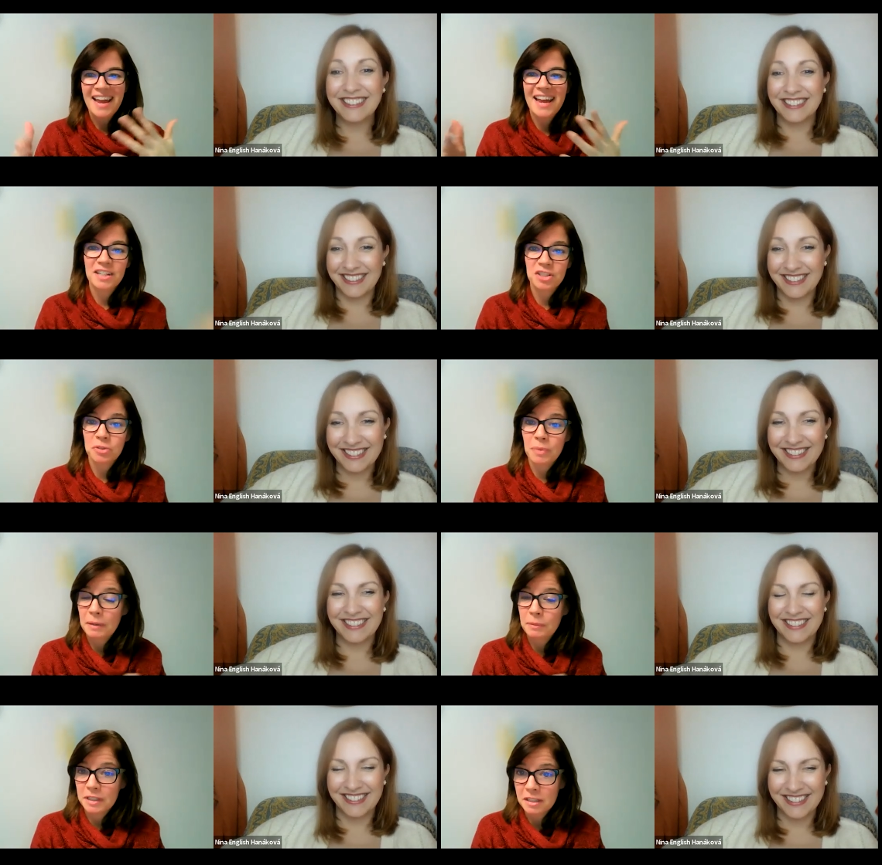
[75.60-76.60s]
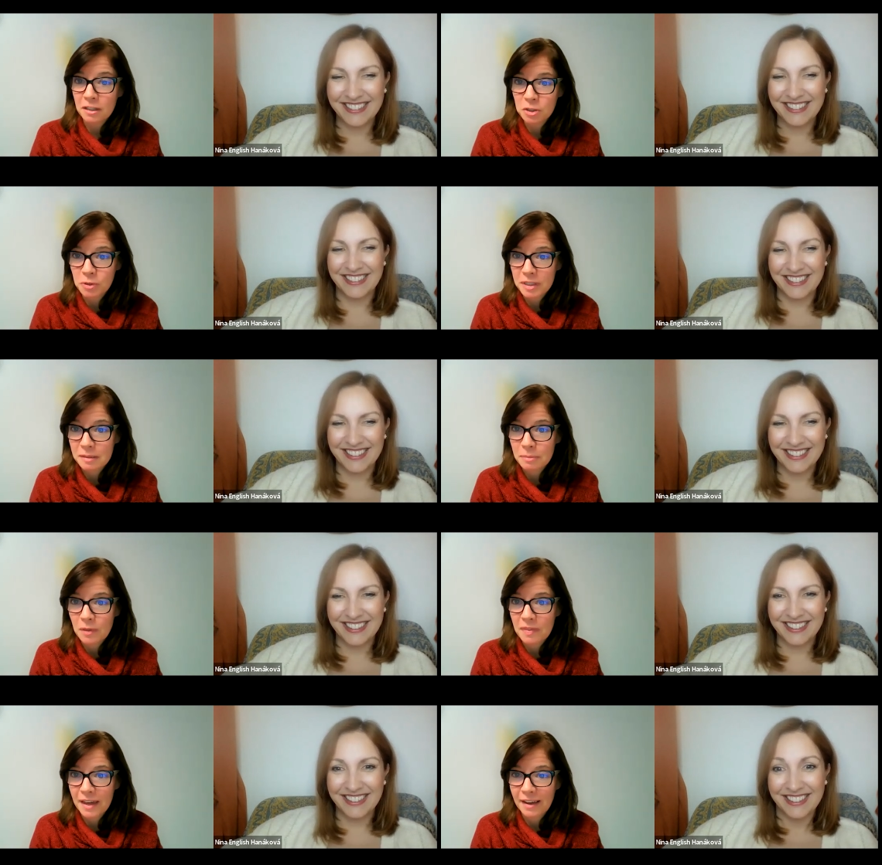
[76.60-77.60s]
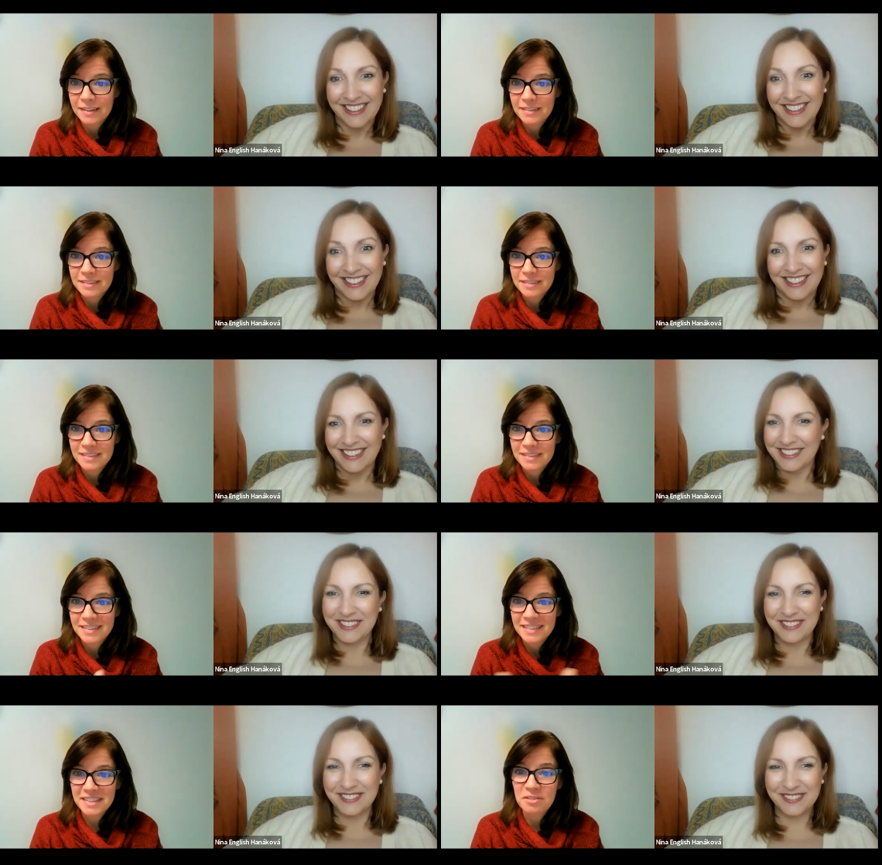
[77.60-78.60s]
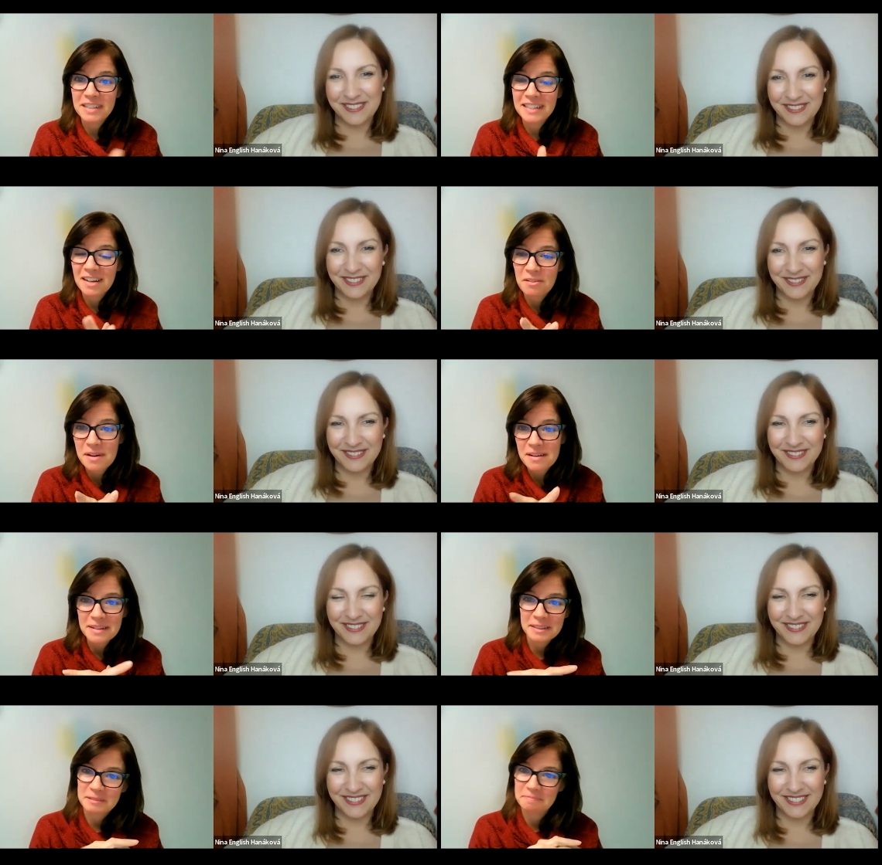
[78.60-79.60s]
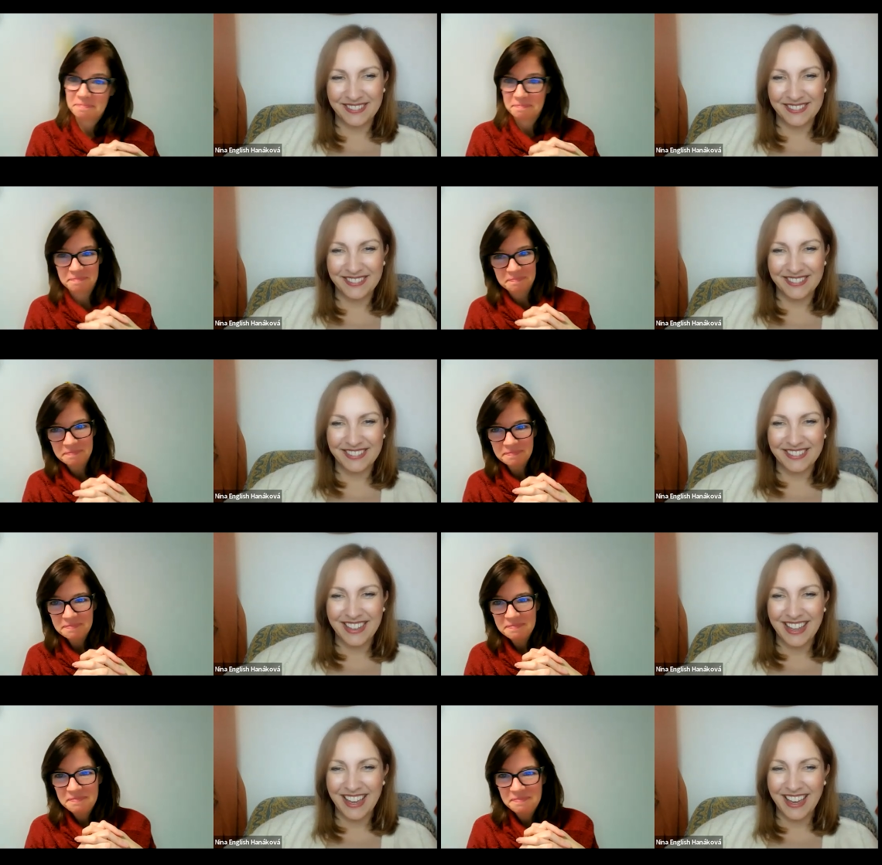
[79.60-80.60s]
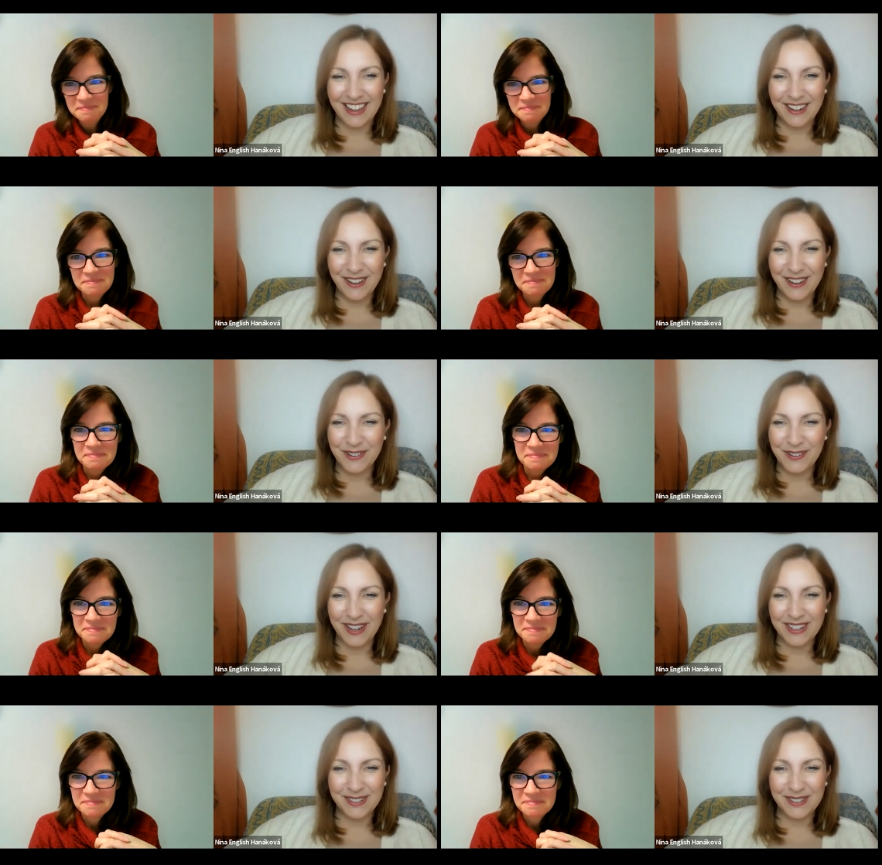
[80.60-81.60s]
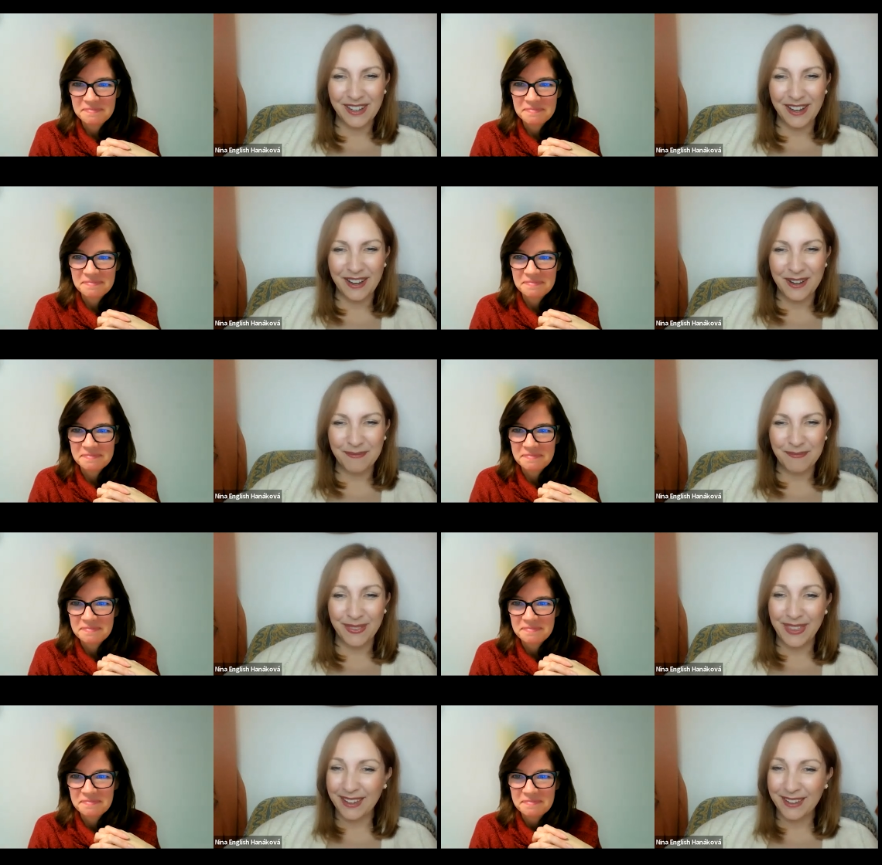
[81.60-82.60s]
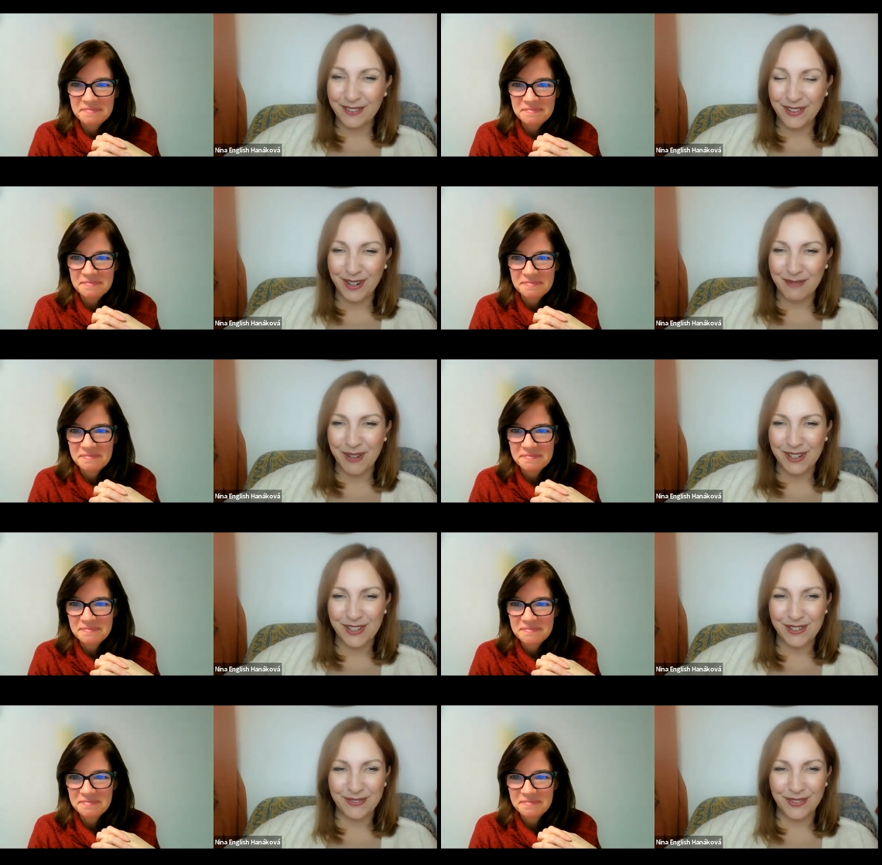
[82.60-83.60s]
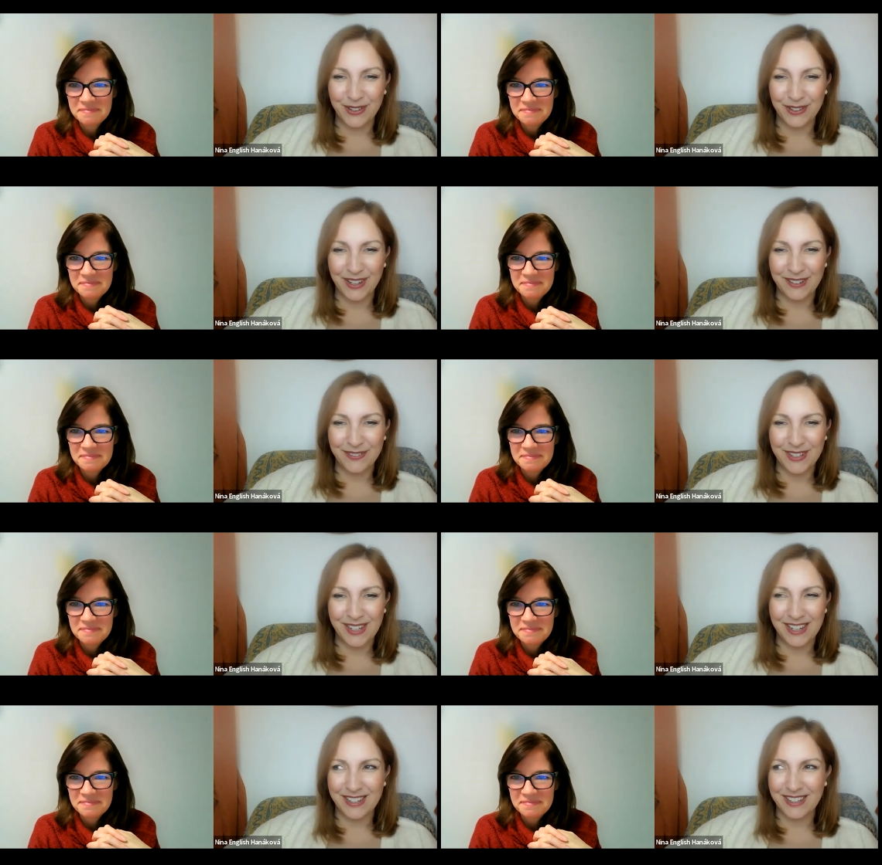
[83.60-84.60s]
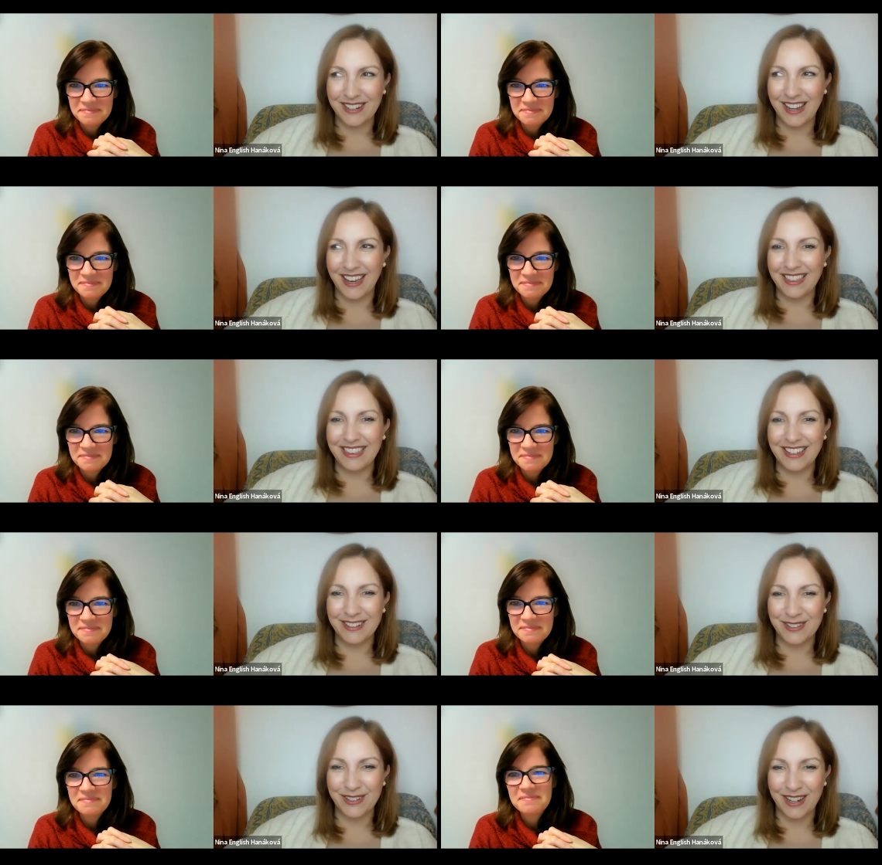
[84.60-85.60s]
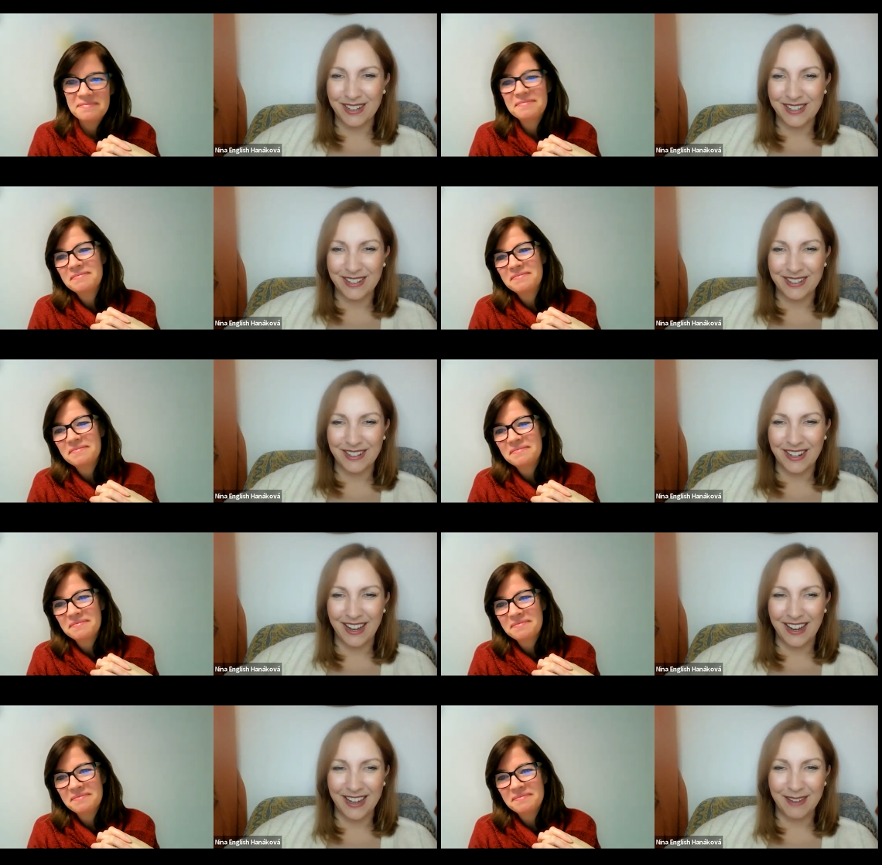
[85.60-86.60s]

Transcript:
Speaker 1: and she might want to talk to us about that. So, Nina, welcome.
Speaker 2: Hello, and um, thank you very much for your invitation and the introduction. I